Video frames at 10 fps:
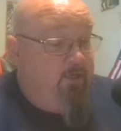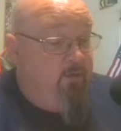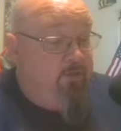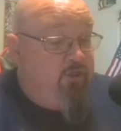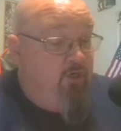do
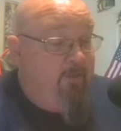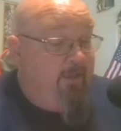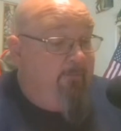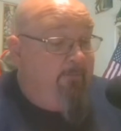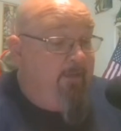on the show to make
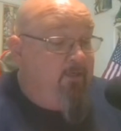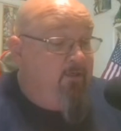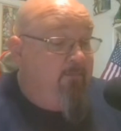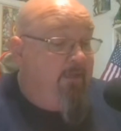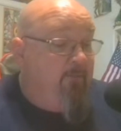it
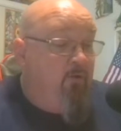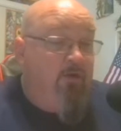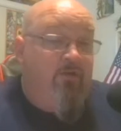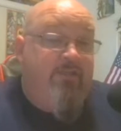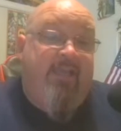better, make it more
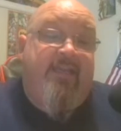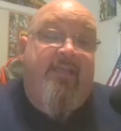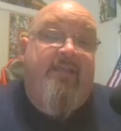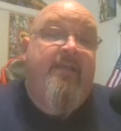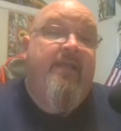entertaining?